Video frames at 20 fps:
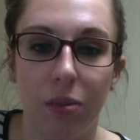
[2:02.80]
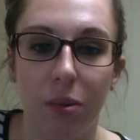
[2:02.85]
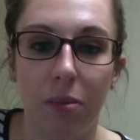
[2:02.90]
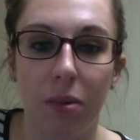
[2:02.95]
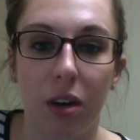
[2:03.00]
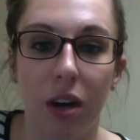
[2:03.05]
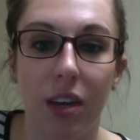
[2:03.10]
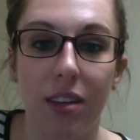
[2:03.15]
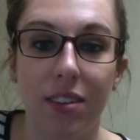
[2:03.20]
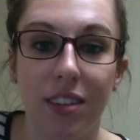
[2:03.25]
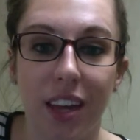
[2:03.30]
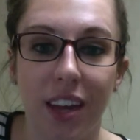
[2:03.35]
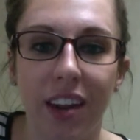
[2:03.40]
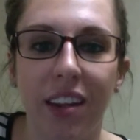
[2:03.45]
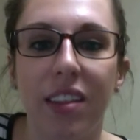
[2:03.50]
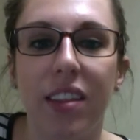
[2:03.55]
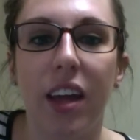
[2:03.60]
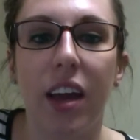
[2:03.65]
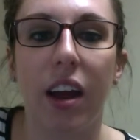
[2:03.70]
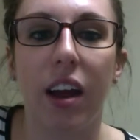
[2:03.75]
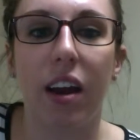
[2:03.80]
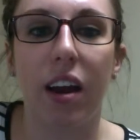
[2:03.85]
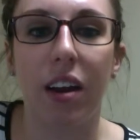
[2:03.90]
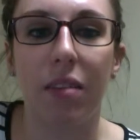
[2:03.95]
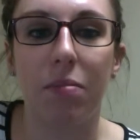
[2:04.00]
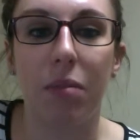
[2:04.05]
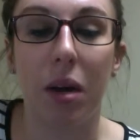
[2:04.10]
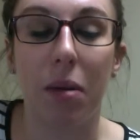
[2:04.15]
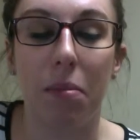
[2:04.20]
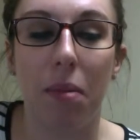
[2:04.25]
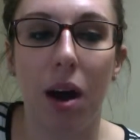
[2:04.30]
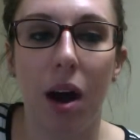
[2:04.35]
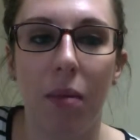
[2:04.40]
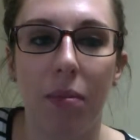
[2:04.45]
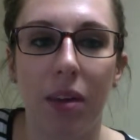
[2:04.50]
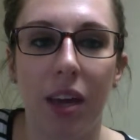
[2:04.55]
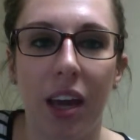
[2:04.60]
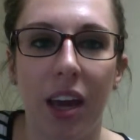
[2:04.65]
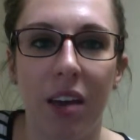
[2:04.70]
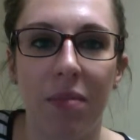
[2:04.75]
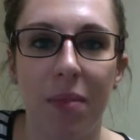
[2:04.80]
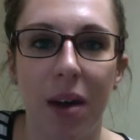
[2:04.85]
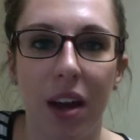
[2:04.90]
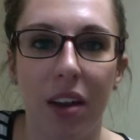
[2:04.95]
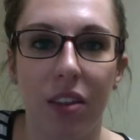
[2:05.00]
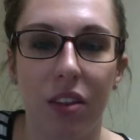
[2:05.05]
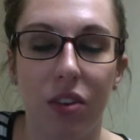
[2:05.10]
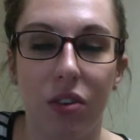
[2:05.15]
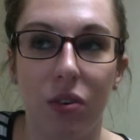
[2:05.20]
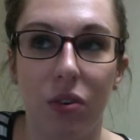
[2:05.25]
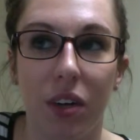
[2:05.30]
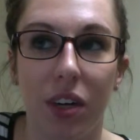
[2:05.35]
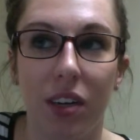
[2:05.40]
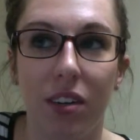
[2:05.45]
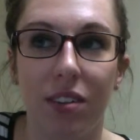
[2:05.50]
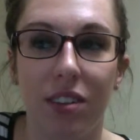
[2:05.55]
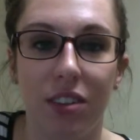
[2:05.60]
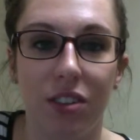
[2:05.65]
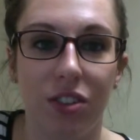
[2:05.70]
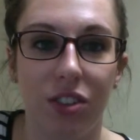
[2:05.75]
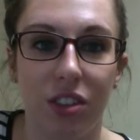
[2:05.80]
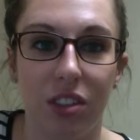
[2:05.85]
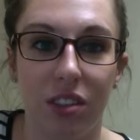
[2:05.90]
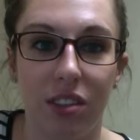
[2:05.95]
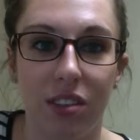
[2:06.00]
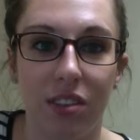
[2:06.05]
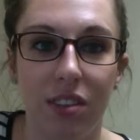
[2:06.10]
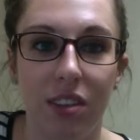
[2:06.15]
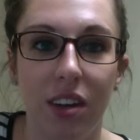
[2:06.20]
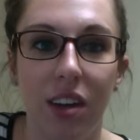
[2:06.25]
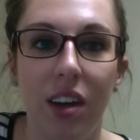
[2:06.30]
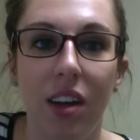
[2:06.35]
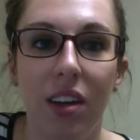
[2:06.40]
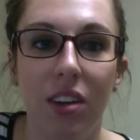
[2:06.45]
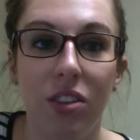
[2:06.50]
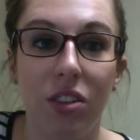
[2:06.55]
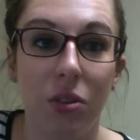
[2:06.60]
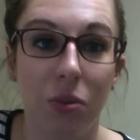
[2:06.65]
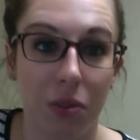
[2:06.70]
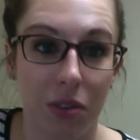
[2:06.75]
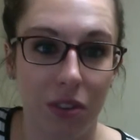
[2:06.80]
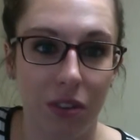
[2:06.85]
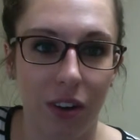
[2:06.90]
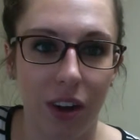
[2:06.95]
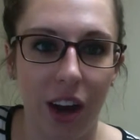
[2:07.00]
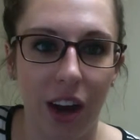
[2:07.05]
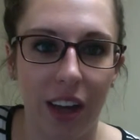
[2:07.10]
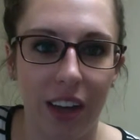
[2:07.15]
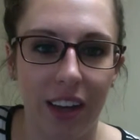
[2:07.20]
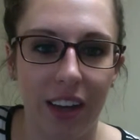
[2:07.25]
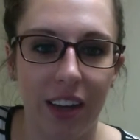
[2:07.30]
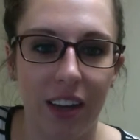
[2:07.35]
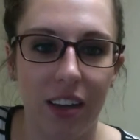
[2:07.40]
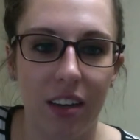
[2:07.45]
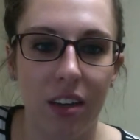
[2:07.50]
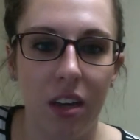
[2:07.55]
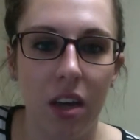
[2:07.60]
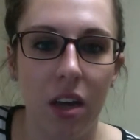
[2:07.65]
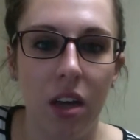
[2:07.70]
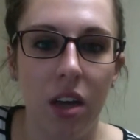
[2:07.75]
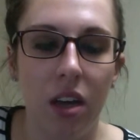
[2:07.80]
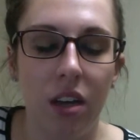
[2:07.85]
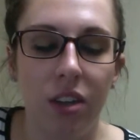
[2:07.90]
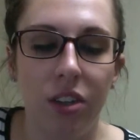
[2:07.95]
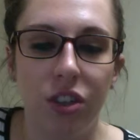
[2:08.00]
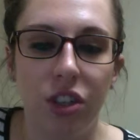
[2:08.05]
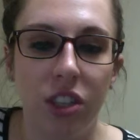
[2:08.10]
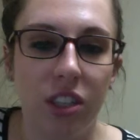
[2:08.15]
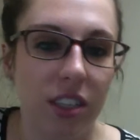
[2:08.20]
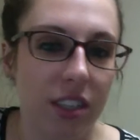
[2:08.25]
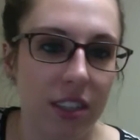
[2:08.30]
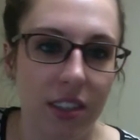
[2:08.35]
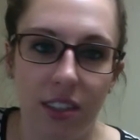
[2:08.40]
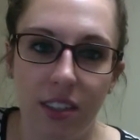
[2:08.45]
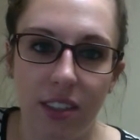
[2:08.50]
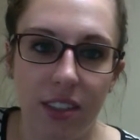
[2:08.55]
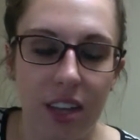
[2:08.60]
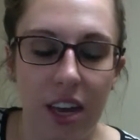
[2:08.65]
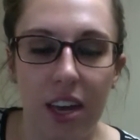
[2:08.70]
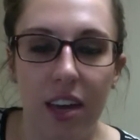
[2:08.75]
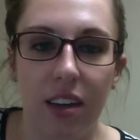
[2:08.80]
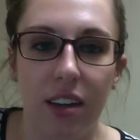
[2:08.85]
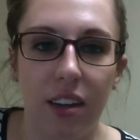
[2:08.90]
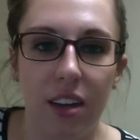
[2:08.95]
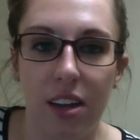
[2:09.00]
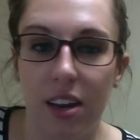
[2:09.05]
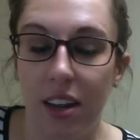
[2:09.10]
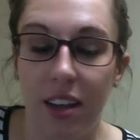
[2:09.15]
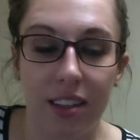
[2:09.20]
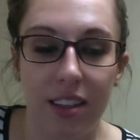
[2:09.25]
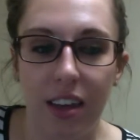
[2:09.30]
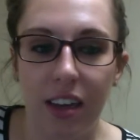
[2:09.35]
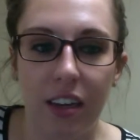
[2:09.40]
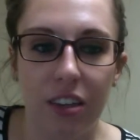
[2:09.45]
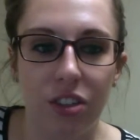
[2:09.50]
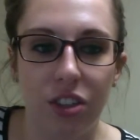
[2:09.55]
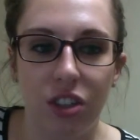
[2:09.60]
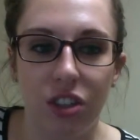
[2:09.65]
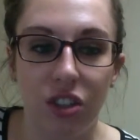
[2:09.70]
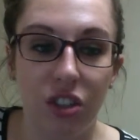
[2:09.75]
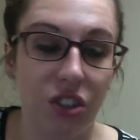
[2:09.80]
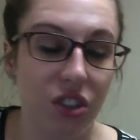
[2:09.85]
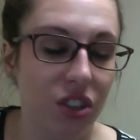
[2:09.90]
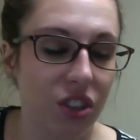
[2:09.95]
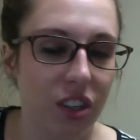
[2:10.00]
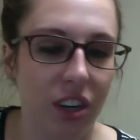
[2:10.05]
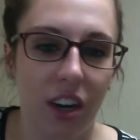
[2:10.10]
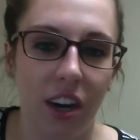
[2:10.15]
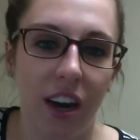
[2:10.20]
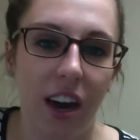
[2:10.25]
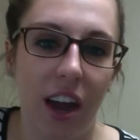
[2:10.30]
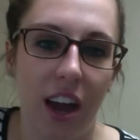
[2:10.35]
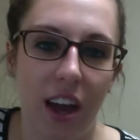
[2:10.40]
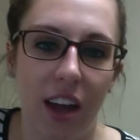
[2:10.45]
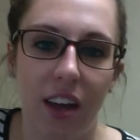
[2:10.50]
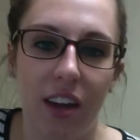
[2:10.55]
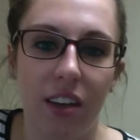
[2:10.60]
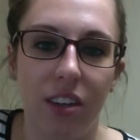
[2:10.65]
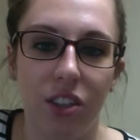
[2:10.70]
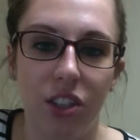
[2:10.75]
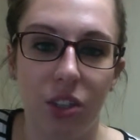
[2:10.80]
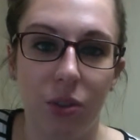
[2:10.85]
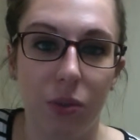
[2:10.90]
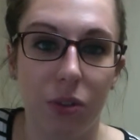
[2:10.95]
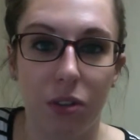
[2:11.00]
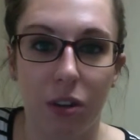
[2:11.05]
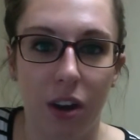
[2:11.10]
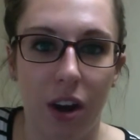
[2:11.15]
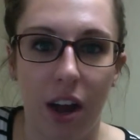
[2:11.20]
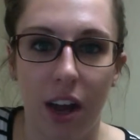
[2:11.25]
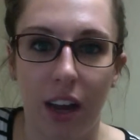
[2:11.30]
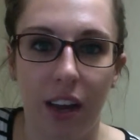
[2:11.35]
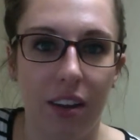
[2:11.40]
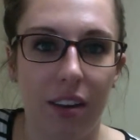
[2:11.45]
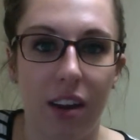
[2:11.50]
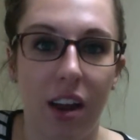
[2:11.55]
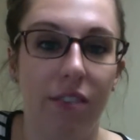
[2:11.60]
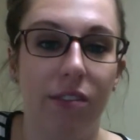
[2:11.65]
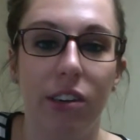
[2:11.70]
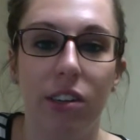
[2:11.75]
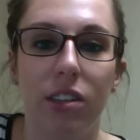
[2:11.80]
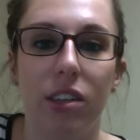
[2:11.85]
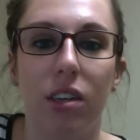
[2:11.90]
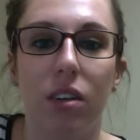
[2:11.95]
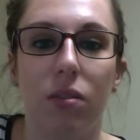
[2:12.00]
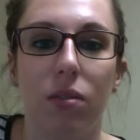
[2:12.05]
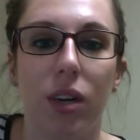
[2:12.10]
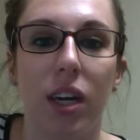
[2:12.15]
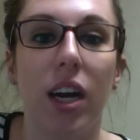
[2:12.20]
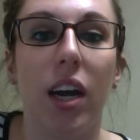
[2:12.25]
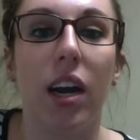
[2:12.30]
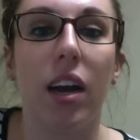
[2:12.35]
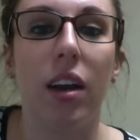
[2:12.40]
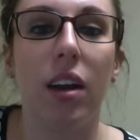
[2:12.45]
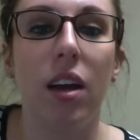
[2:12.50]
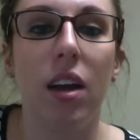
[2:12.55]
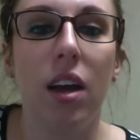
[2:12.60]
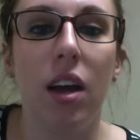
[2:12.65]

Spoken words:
remember us getting there, and my mom came out of the doors and she was crying, and she didn't say anything. She just shook her head. She was crying and never said a word. And